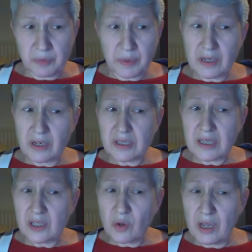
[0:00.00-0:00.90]
But you can see
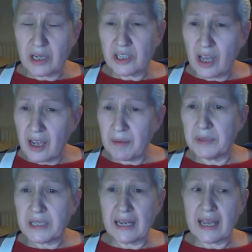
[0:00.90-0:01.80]
there's quite a time
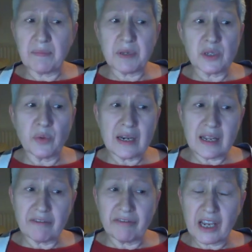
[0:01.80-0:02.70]
delay between
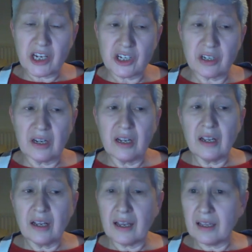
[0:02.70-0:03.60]
infection
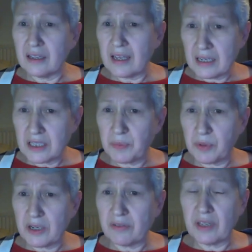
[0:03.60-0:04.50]
and the
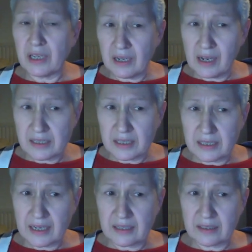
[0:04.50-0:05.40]
antibody for the ELISA
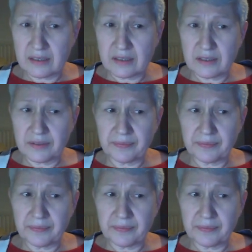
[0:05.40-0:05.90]
tests.